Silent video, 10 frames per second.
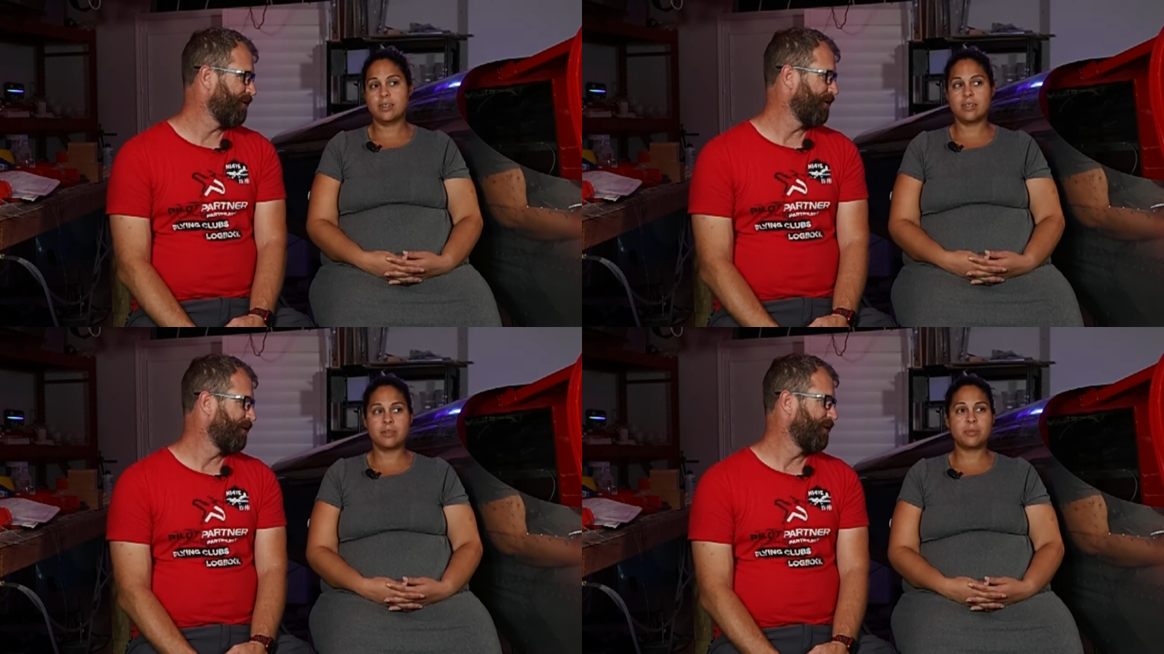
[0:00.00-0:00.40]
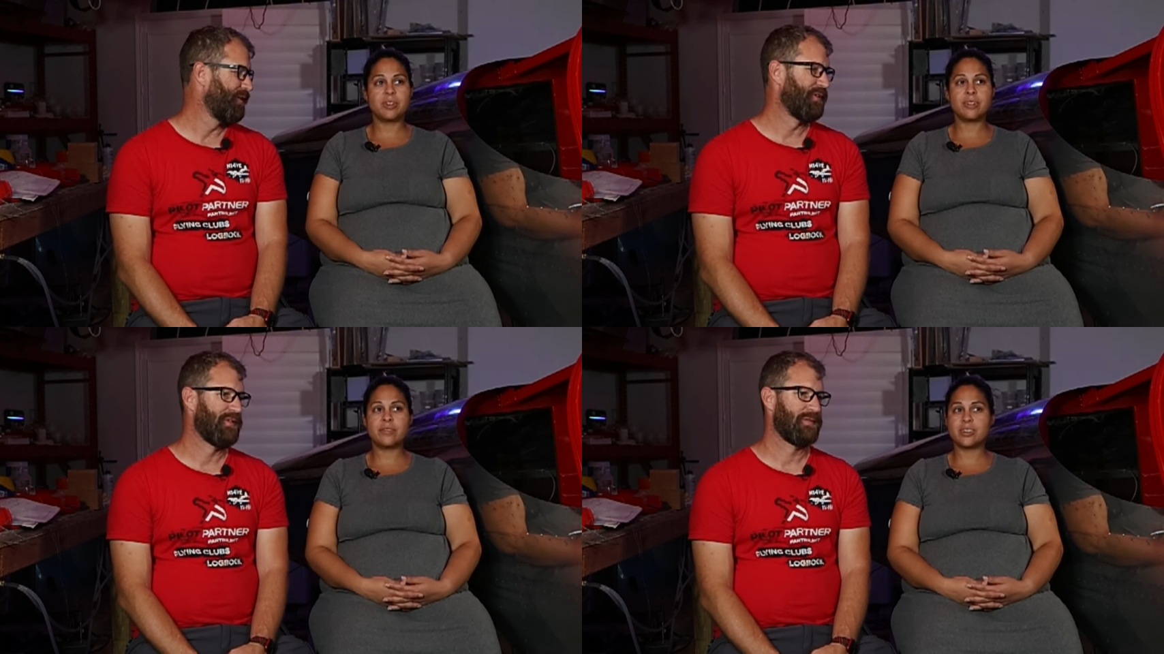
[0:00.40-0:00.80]
Speaker 1: Oh, we're
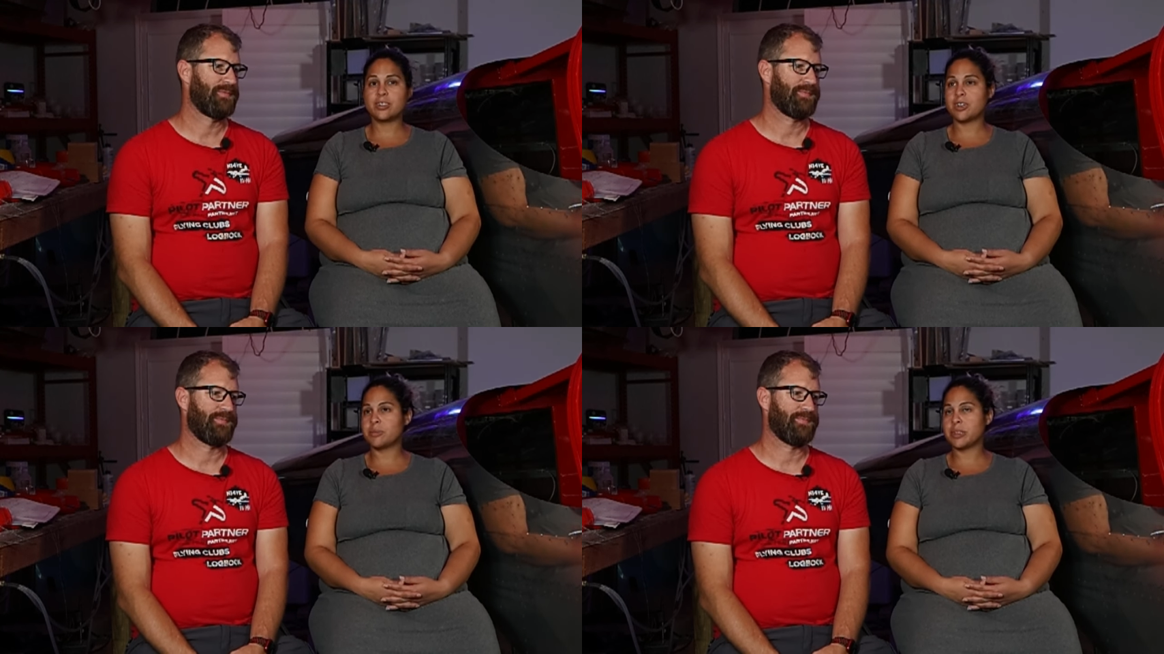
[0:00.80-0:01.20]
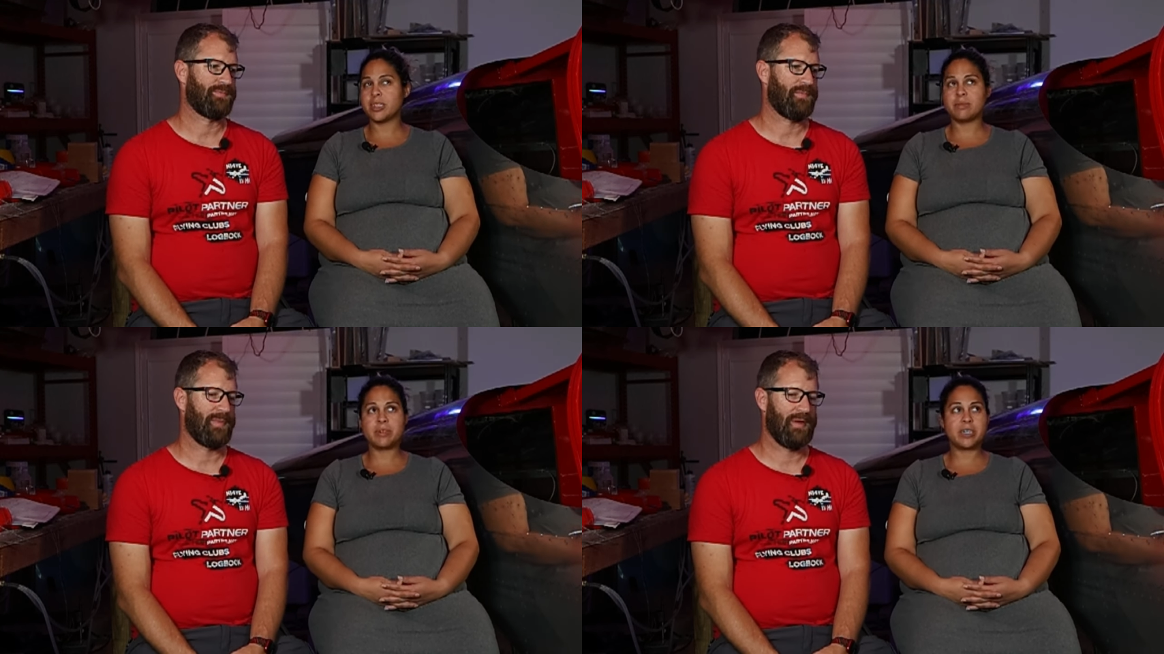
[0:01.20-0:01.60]
not even going to talk about
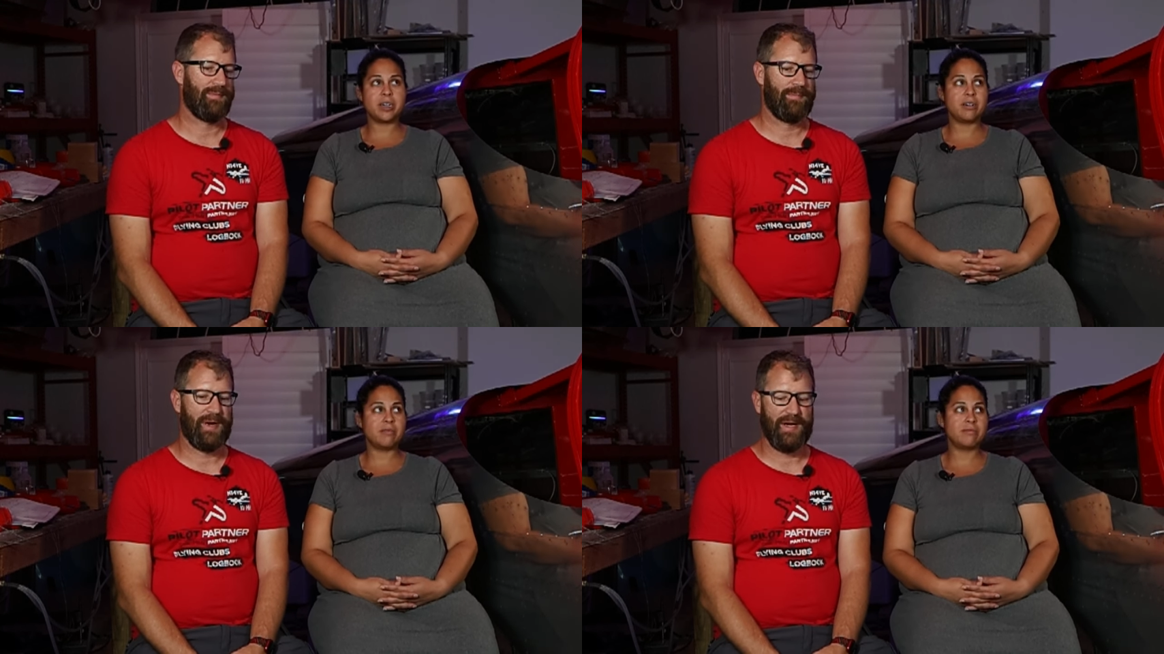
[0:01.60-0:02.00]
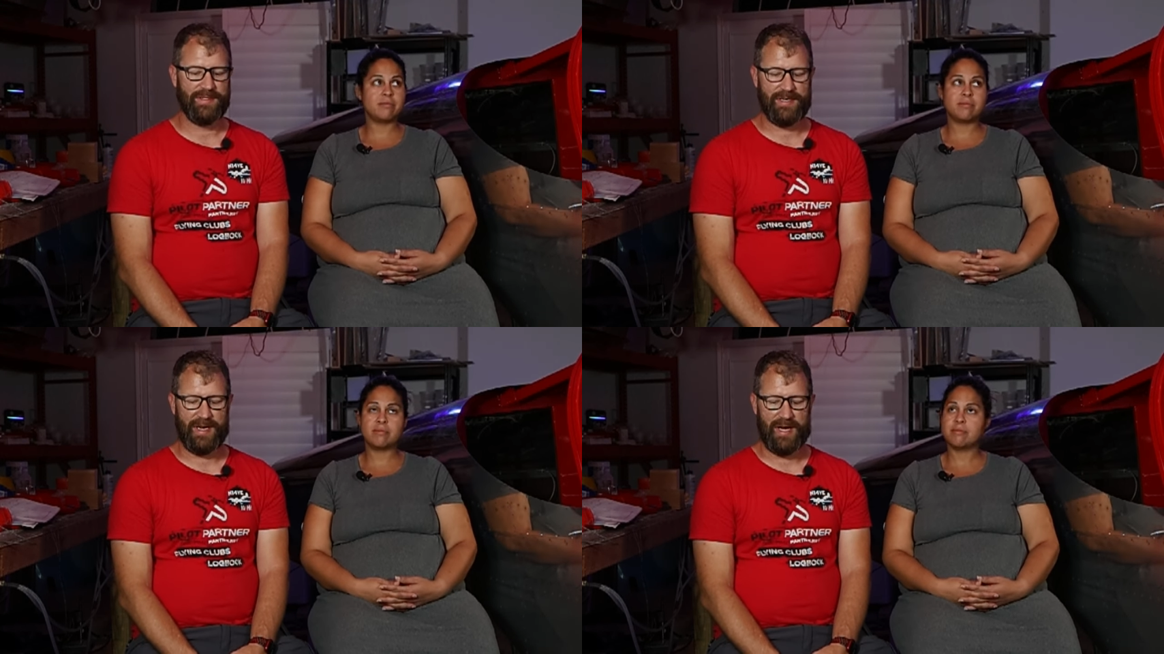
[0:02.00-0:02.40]
that right now.
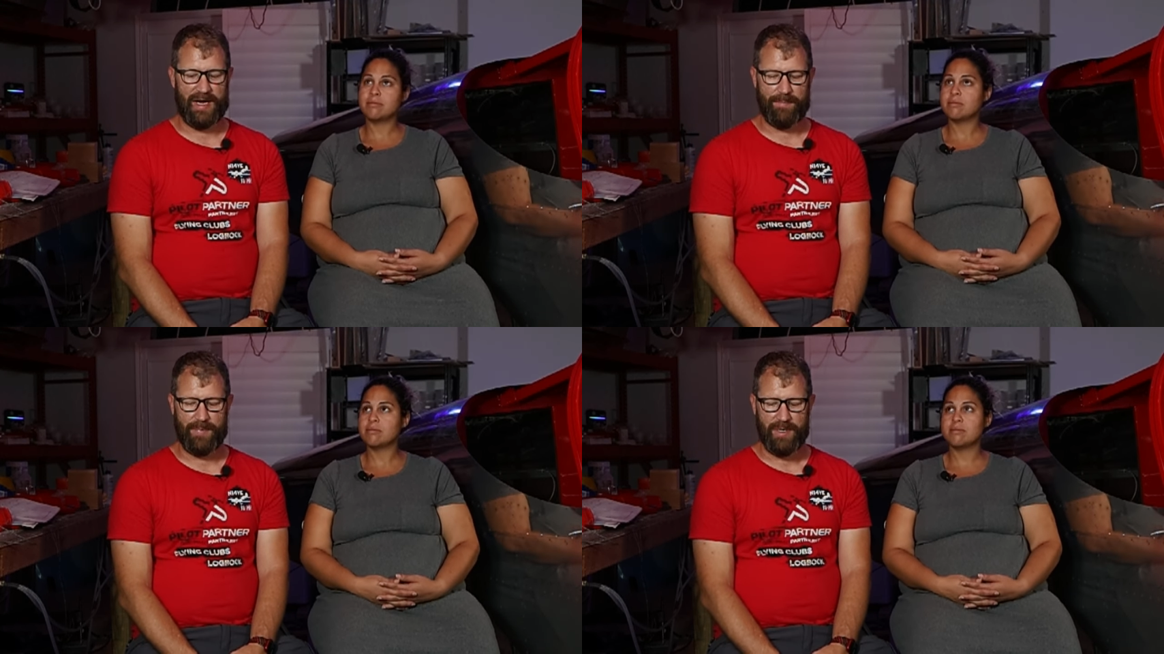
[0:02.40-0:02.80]
But um,